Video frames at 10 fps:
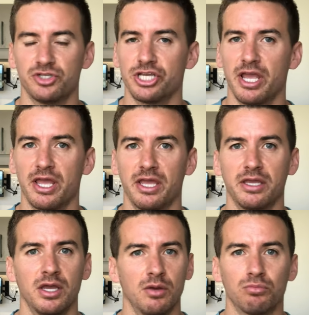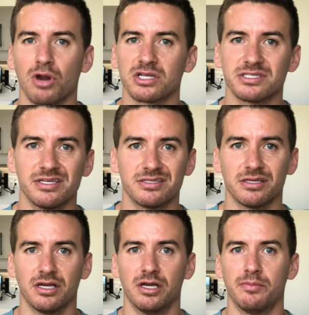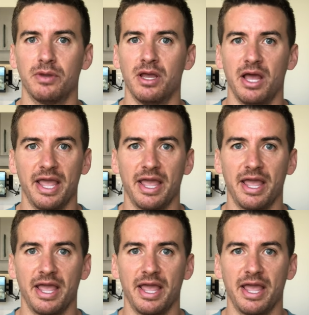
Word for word: J, bruxism,